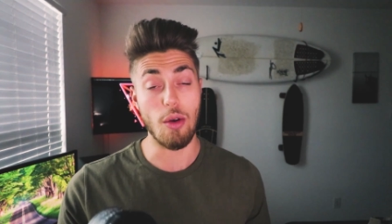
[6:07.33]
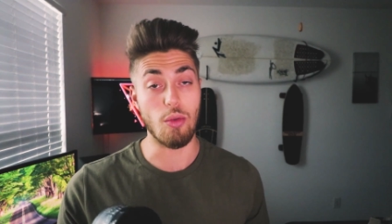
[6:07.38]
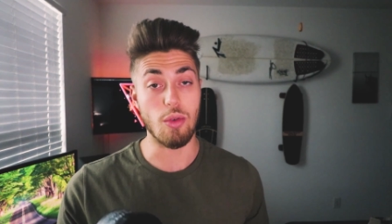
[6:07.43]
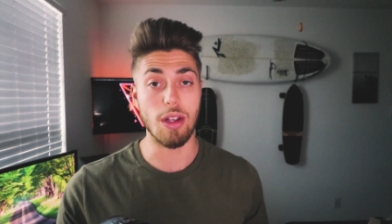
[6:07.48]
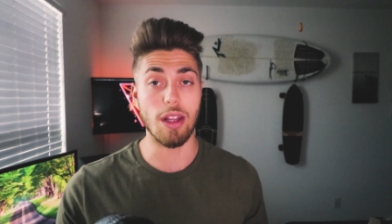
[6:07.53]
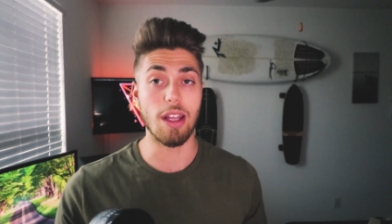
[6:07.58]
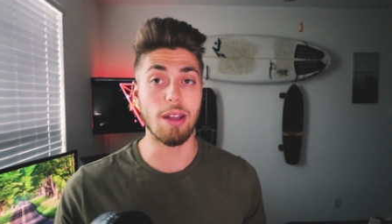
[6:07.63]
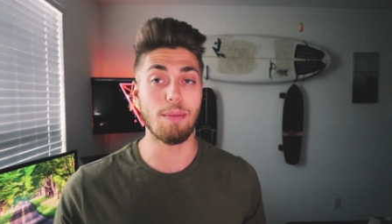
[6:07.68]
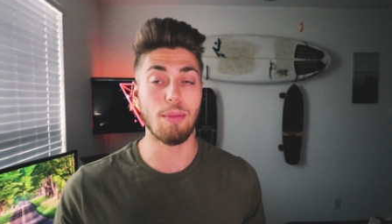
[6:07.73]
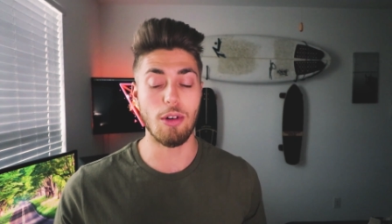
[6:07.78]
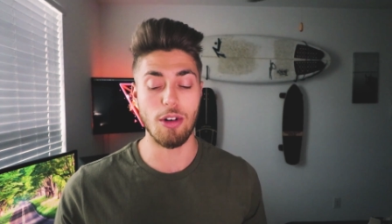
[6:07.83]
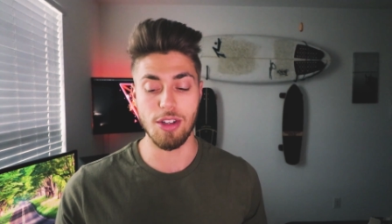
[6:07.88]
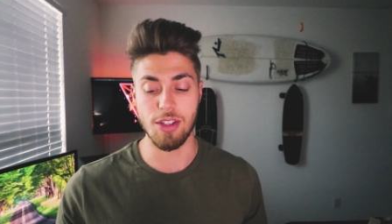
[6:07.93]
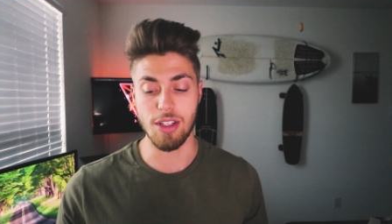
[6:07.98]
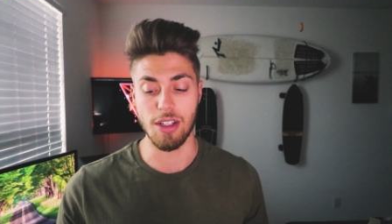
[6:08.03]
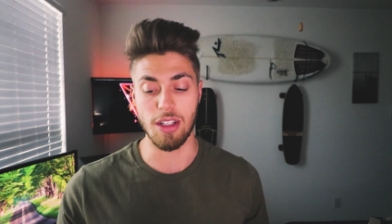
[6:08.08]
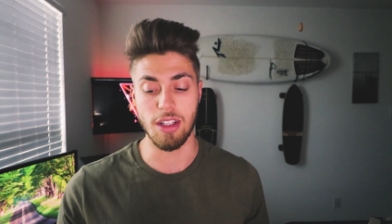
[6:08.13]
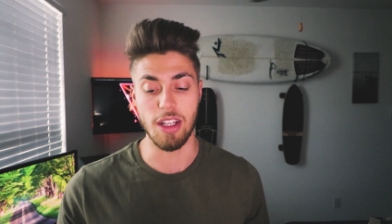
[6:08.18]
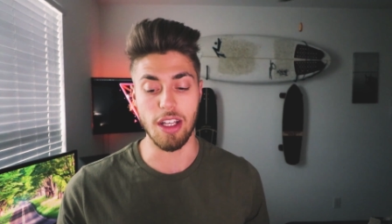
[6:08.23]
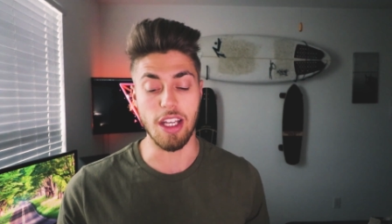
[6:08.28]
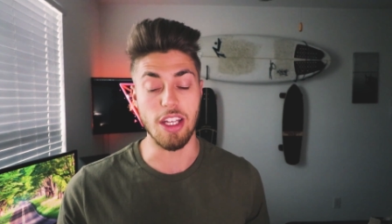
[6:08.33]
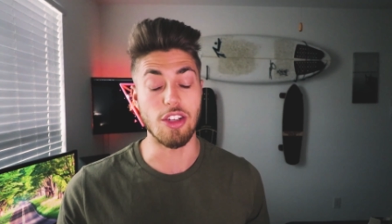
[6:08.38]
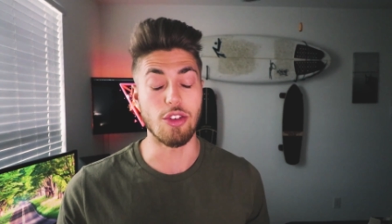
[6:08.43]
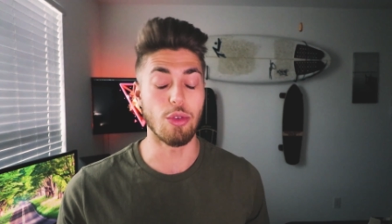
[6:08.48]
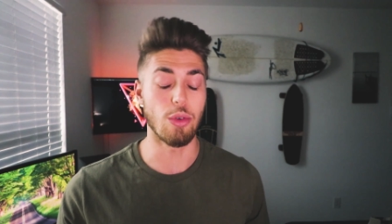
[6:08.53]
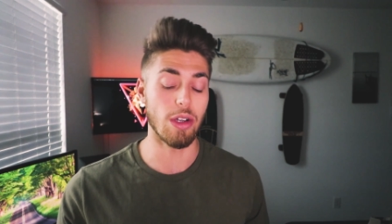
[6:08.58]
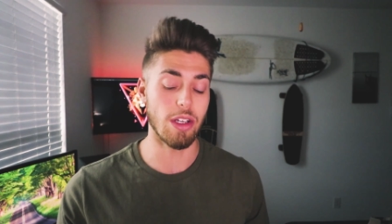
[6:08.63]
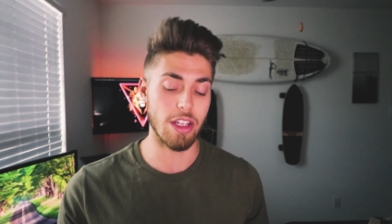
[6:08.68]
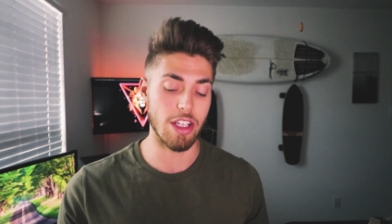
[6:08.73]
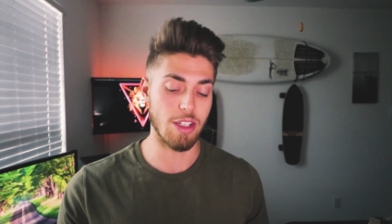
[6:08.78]
really personally
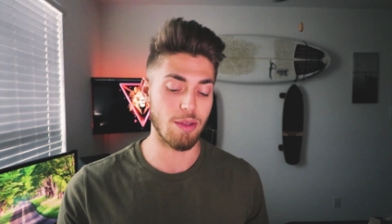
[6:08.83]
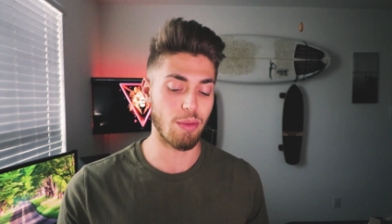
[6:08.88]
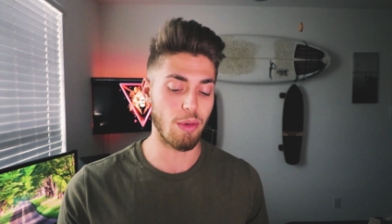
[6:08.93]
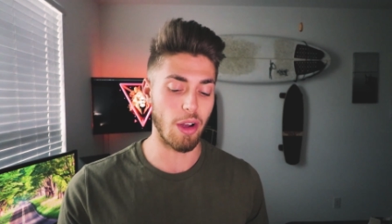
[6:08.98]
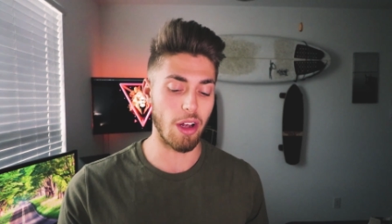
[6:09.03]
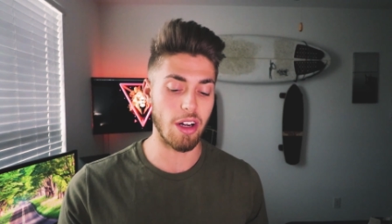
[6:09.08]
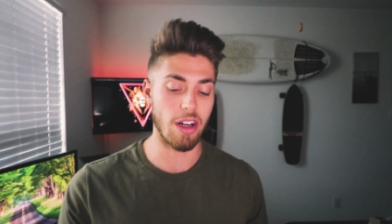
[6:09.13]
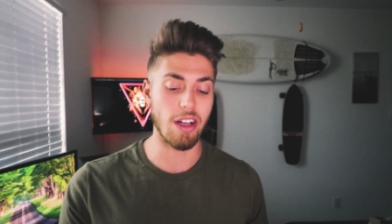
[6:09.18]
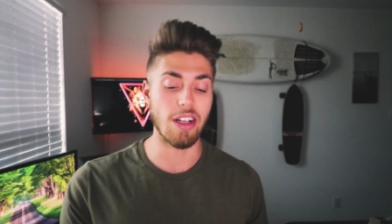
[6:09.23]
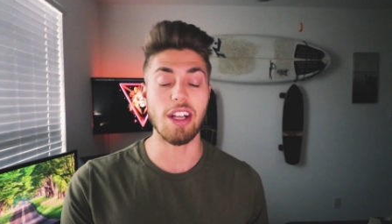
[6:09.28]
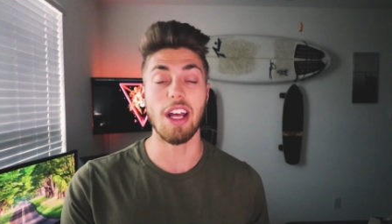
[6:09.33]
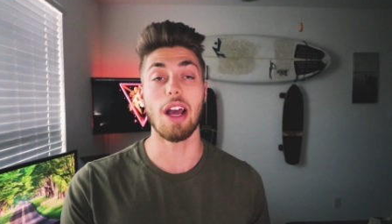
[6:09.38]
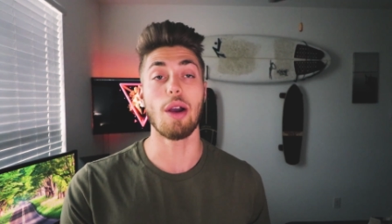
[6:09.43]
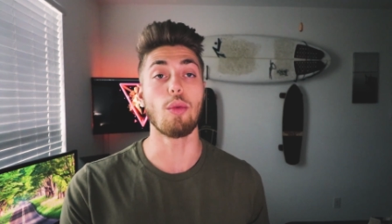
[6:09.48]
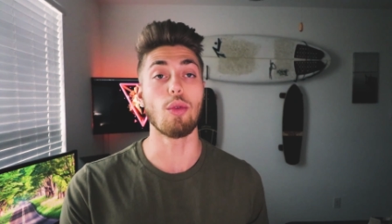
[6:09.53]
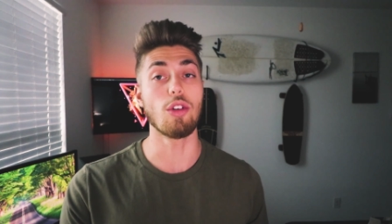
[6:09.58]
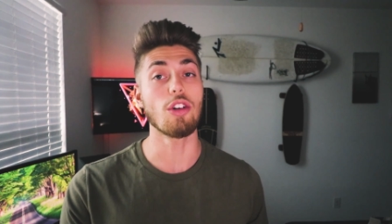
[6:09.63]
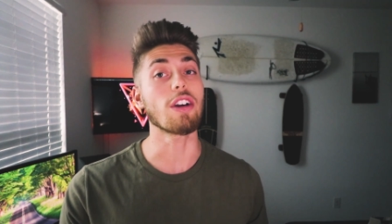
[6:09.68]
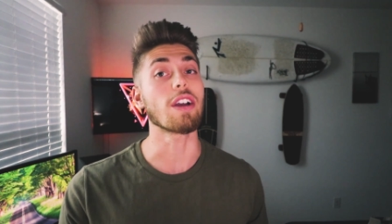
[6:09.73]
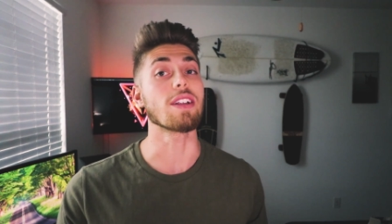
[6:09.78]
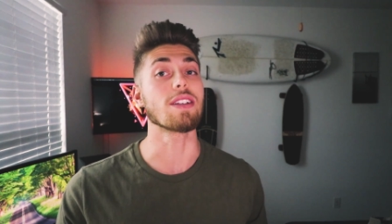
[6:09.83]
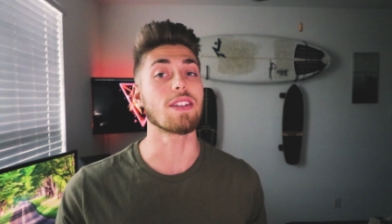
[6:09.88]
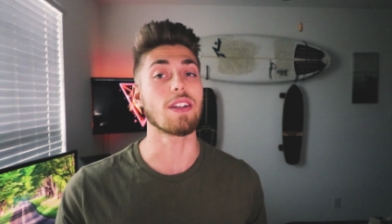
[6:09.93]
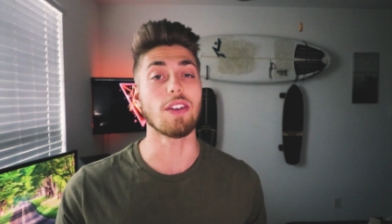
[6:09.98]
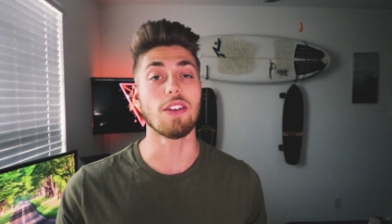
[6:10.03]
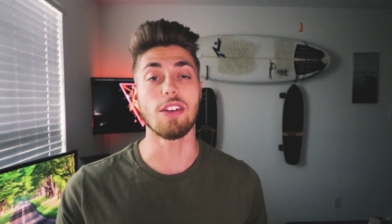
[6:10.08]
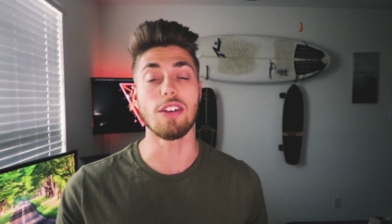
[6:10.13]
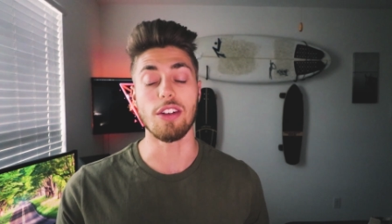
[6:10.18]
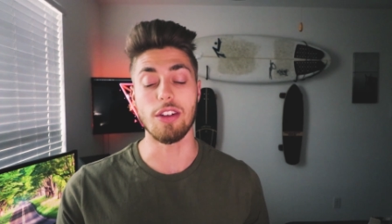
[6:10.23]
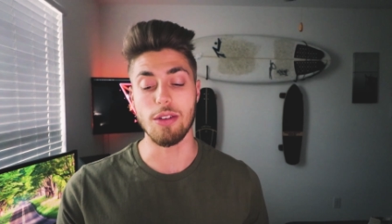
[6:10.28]
enjoy this product. I will
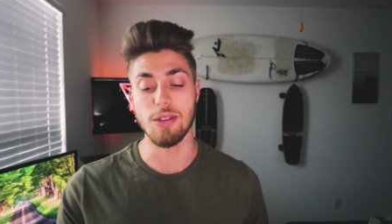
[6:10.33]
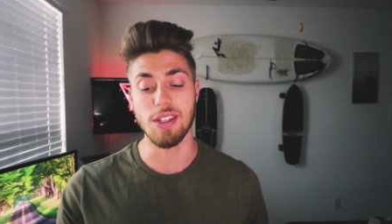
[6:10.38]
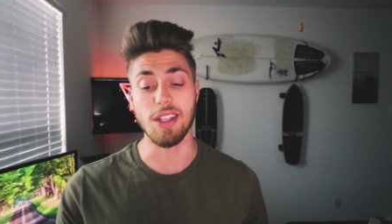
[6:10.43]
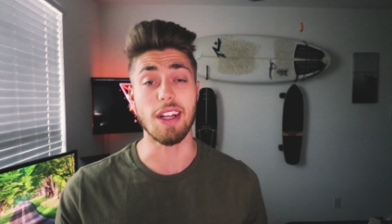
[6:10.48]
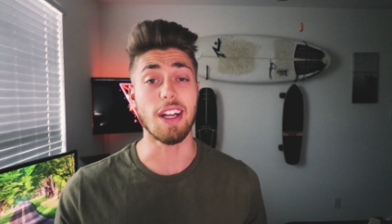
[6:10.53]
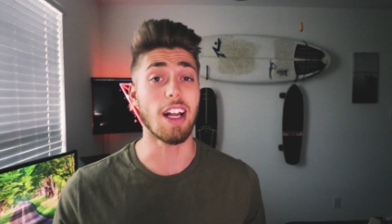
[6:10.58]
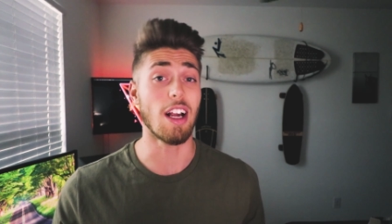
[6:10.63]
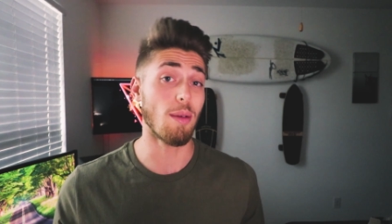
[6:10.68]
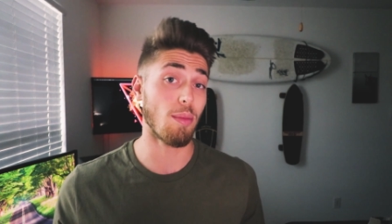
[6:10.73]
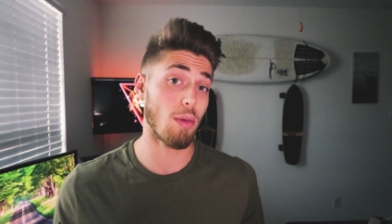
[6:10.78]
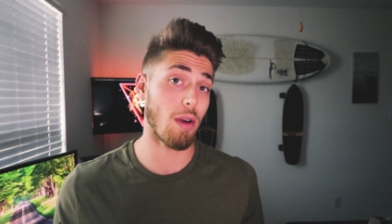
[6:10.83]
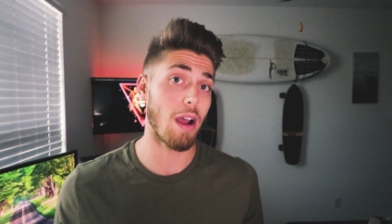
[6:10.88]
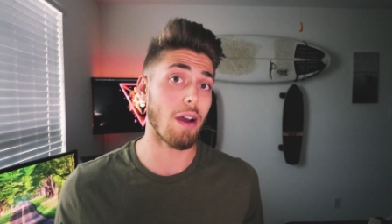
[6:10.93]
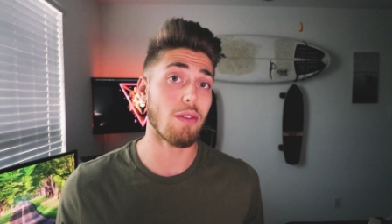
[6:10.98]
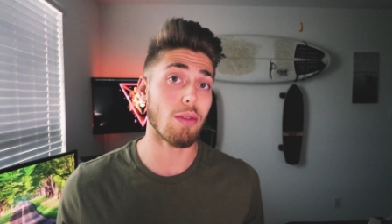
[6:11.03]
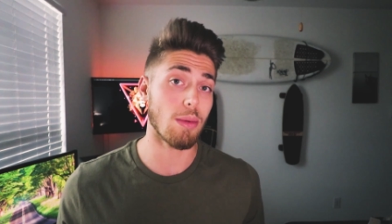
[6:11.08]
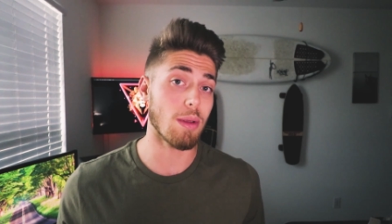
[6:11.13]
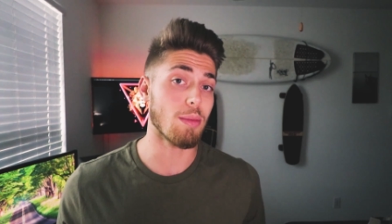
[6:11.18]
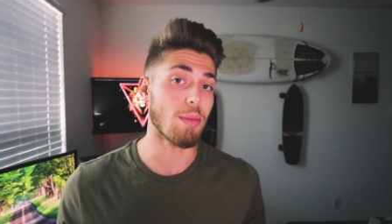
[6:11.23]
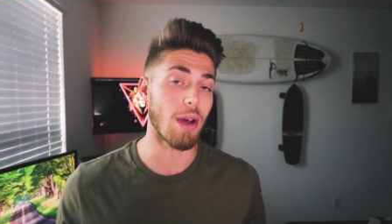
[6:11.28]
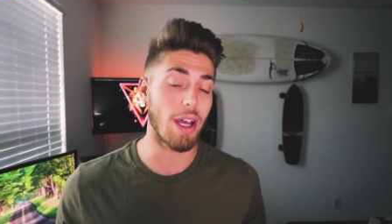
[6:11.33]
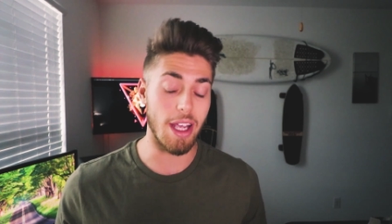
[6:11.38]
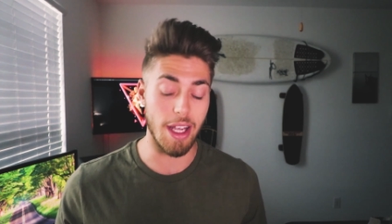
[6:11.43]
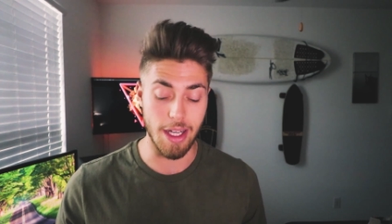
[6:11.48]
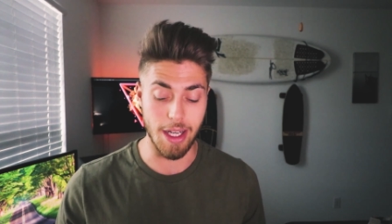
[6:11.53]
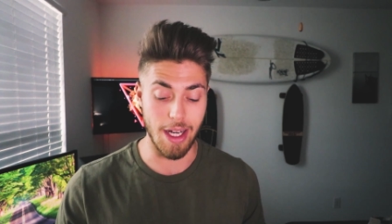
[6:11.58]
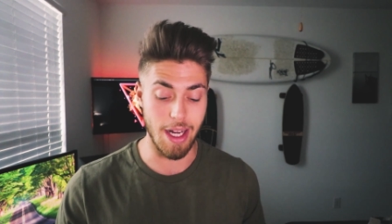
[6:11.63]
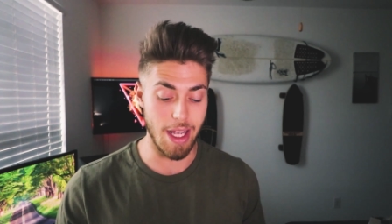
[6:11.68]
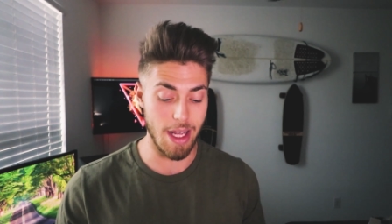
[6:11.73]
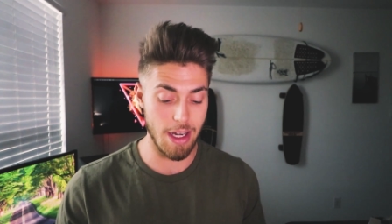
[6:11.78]
continue to use it, and I'll probably buy
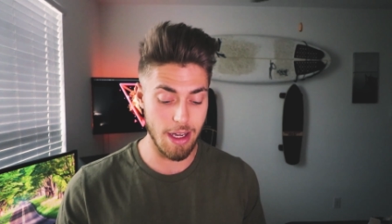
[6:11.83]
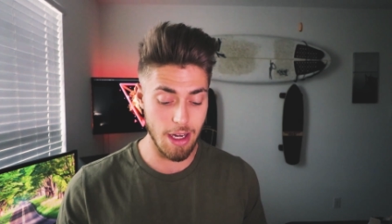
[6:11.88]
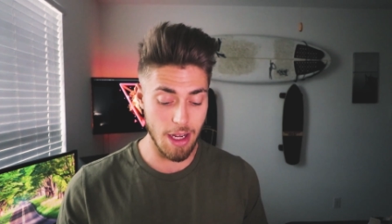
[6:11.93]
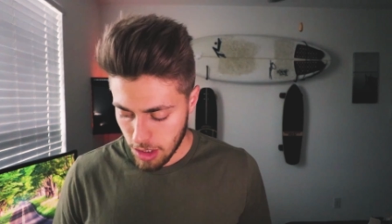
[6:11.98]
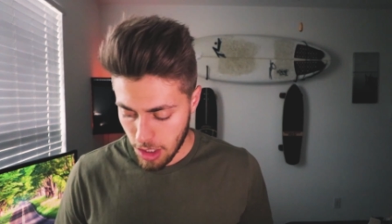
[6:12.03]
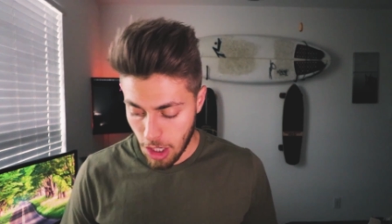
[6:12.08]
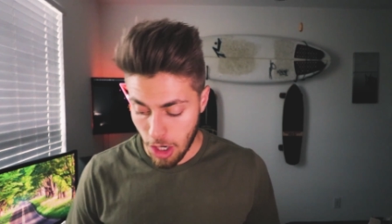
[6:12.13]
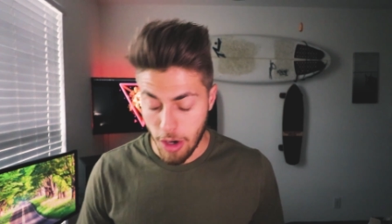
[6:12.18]
it again.